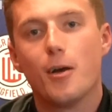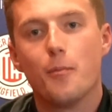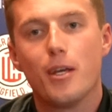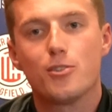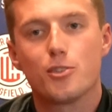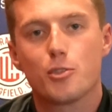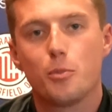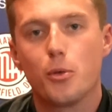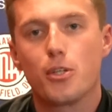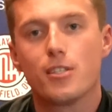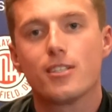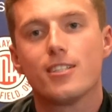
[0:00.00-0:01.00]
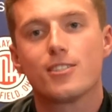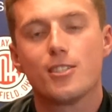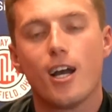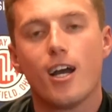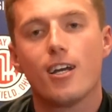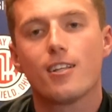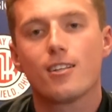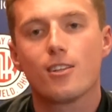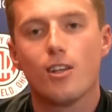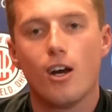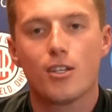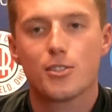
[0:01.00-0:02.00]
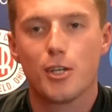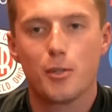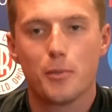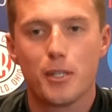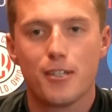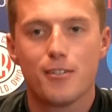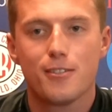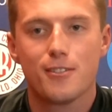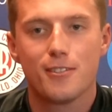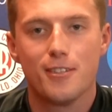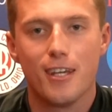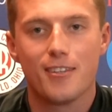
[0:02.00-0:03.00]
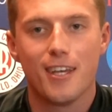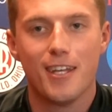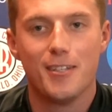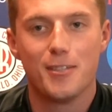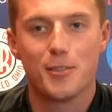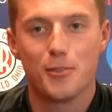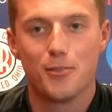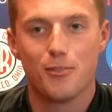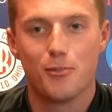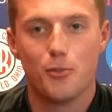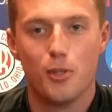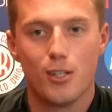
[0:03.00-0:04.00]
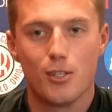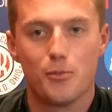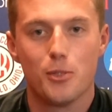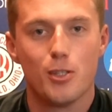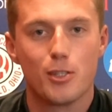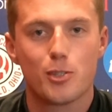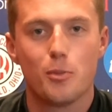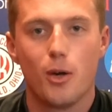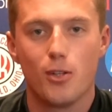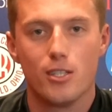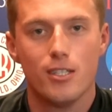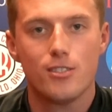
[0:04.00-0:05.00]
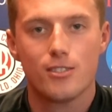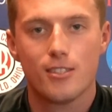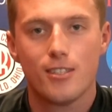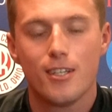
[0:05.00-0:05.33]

men's sport, it's not lost on me that that is a really, really small list.